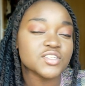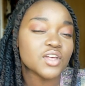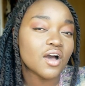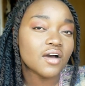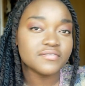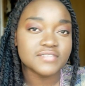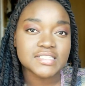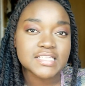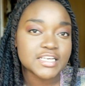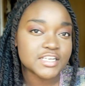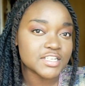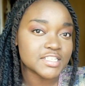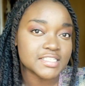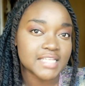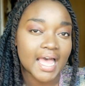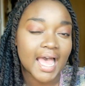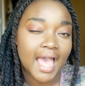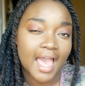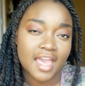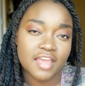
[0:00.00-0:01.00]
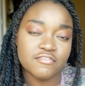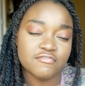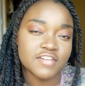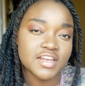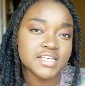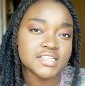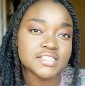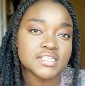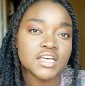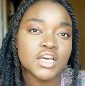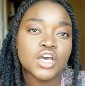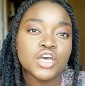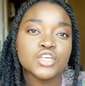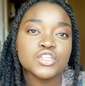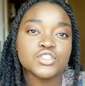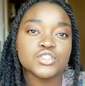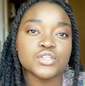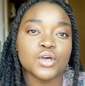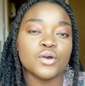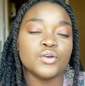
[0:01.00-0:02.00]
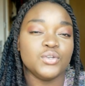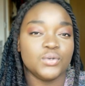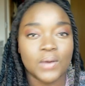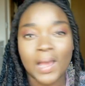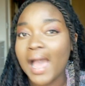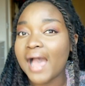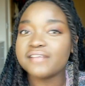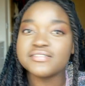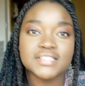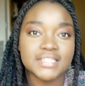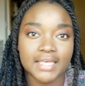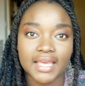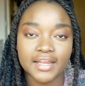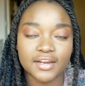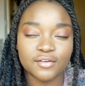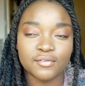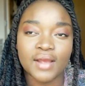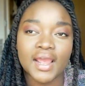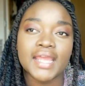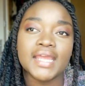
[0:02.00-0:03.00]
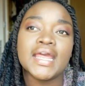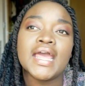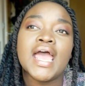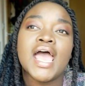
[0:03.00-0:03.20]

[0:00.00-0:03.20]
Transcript: obviously because they're high risk, so you have to get it right.